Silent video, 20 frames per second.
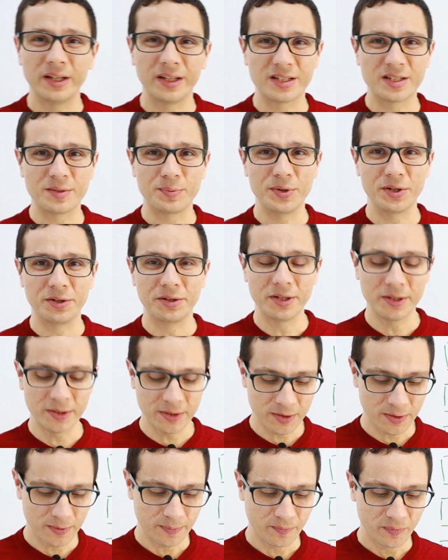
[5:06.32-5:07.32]

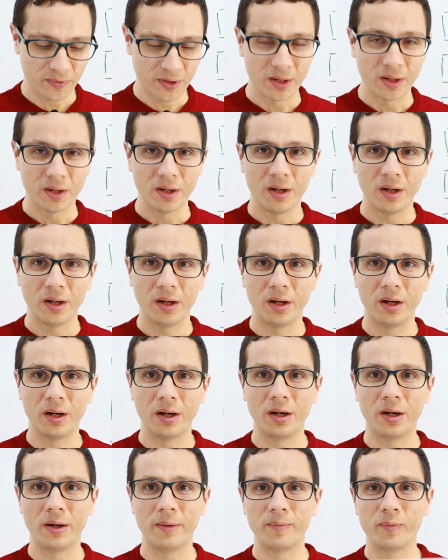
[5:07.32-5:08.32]
experience.
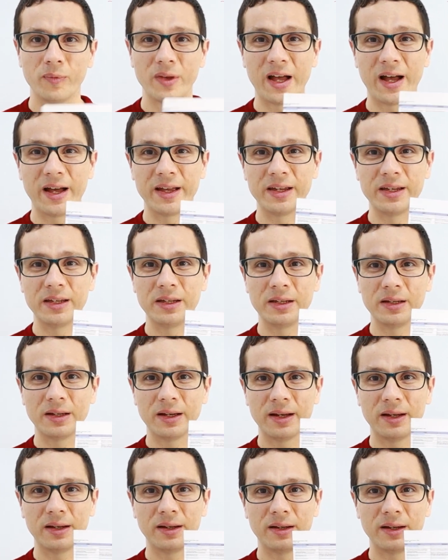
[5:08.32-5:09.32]
I
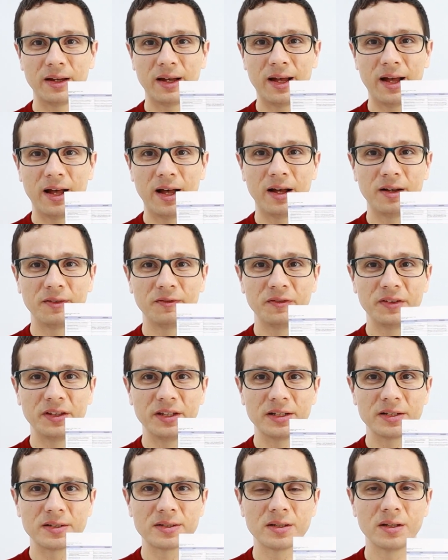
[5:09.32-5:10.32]
have
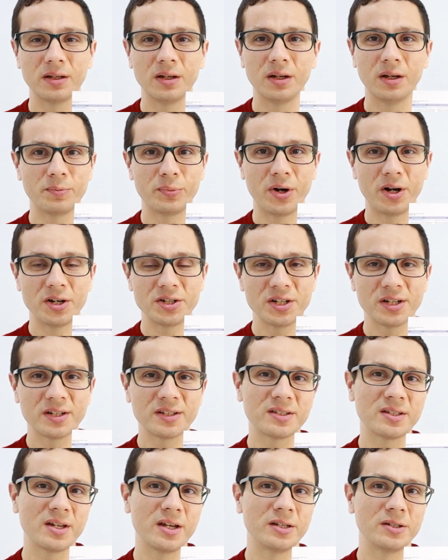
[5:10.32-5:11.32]
this project
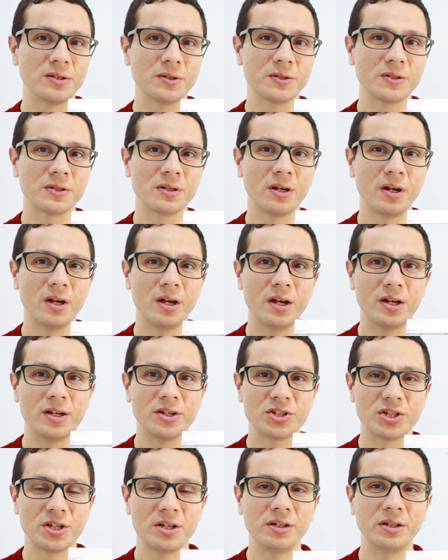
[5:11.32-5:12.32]
status
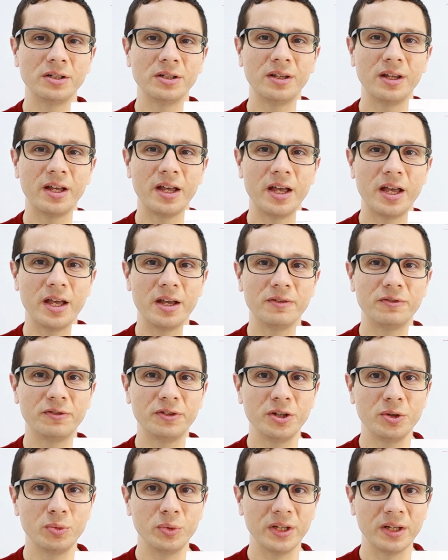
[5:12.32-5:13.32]
shared
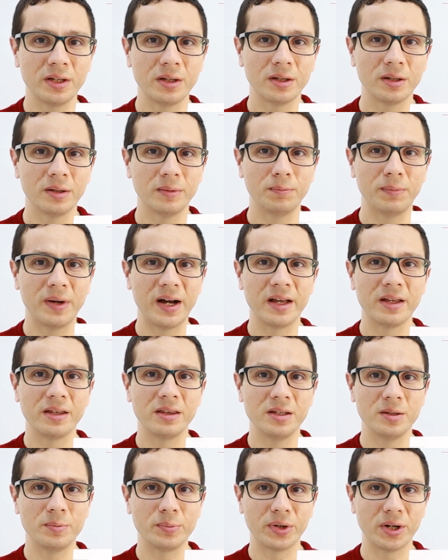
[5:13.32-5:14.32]
every week by
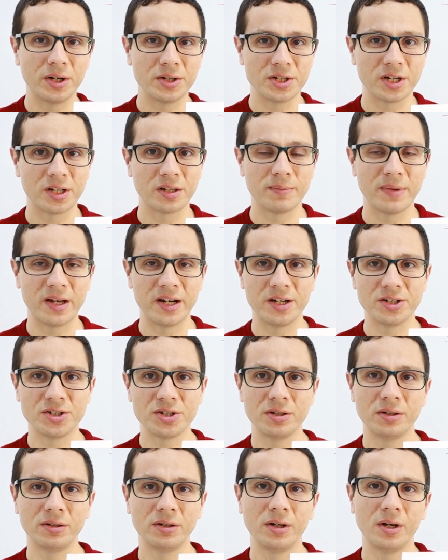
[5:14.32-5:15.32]
the project
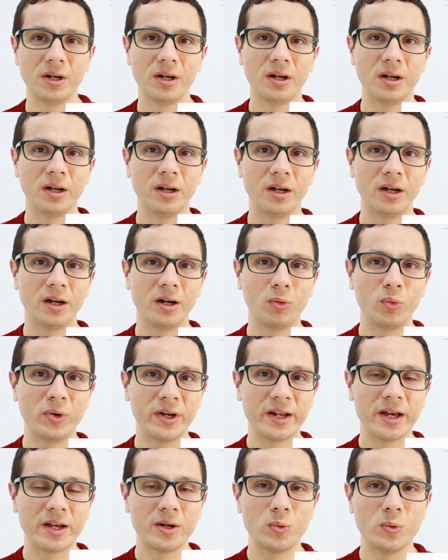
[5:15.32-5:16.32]
manager
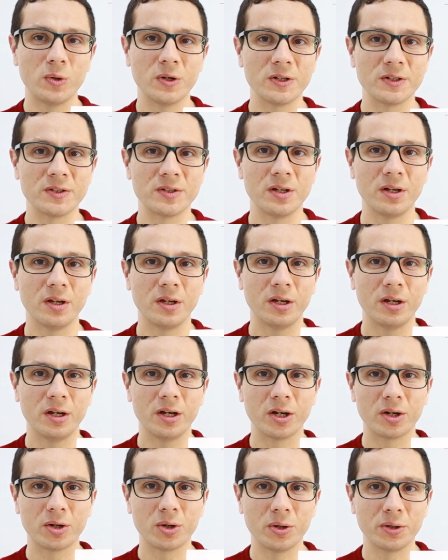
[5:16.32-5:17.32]
when I was
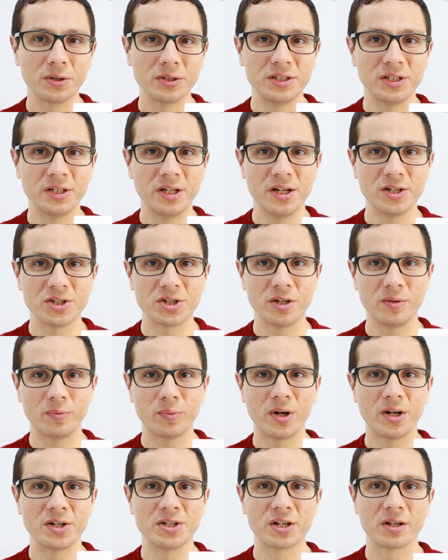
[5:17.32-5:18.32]
a coordination
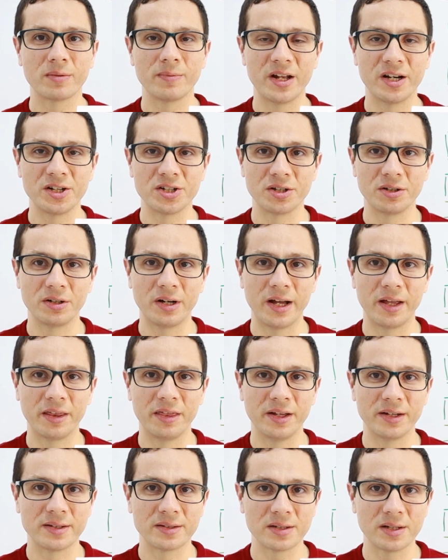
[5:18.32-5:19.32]
project manager at
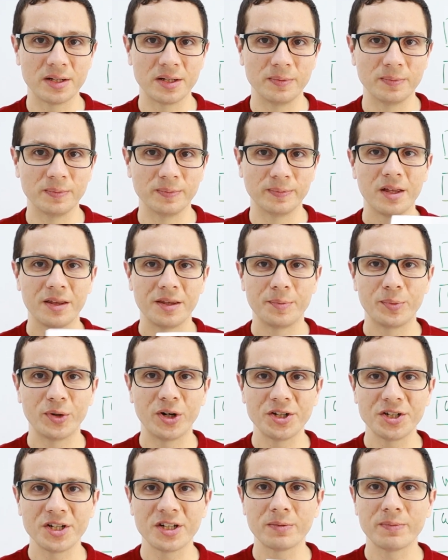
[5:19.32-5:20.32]
that time. The
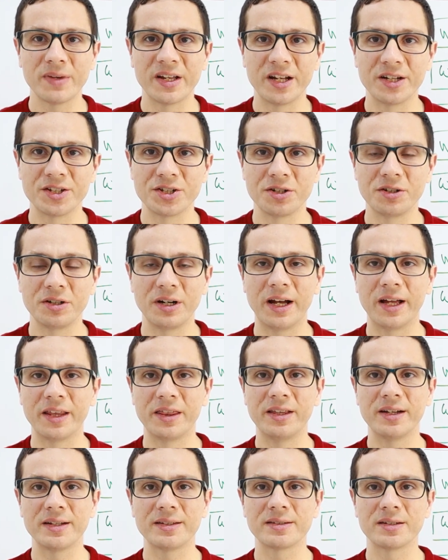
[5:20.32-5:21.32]
project manager
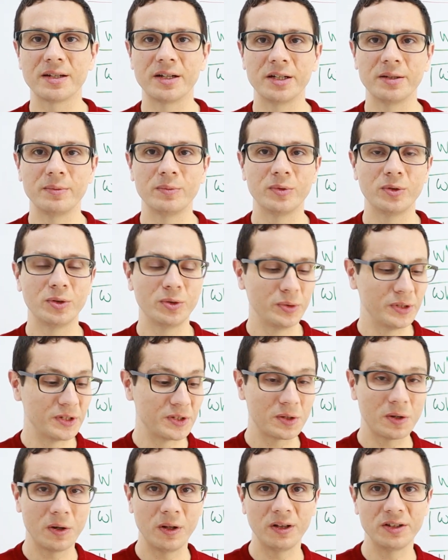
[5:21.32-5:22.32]
at that time, who
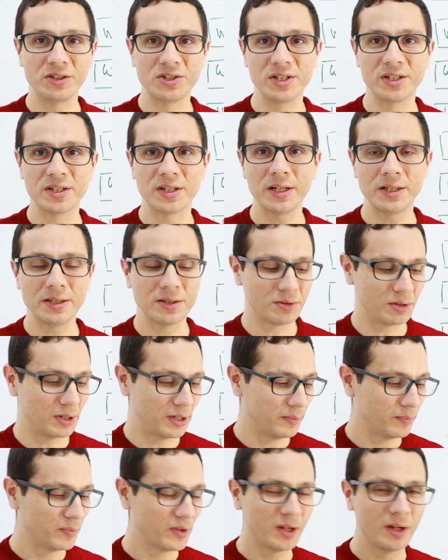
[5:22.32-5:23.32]
is called
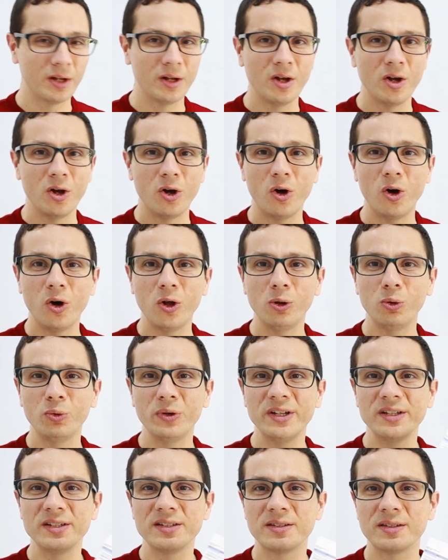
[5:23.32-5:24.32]
Jitendra,
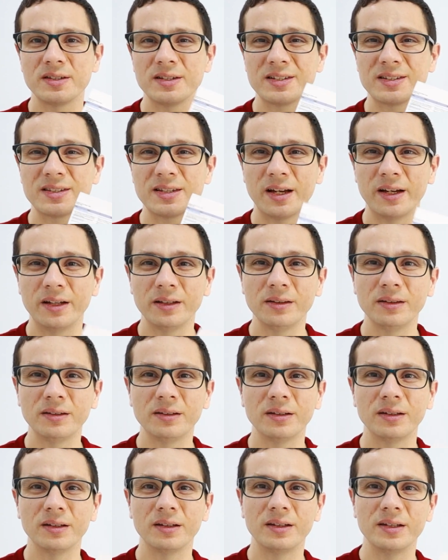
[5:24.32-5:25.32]
always sent
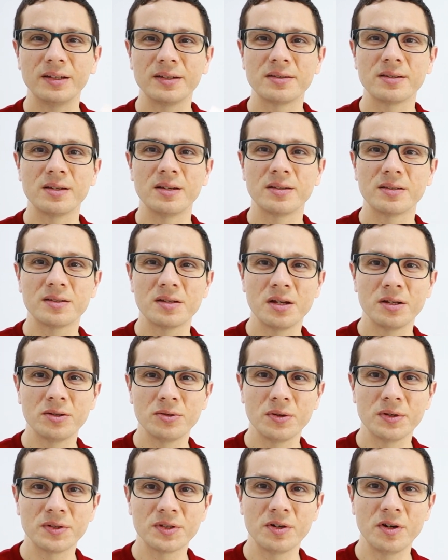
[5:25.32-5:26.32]
this
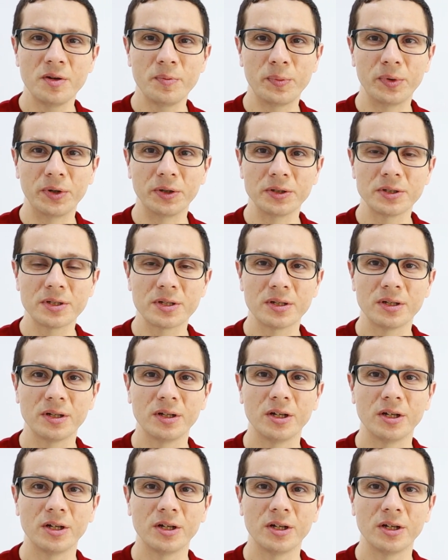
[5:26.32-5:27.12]
status report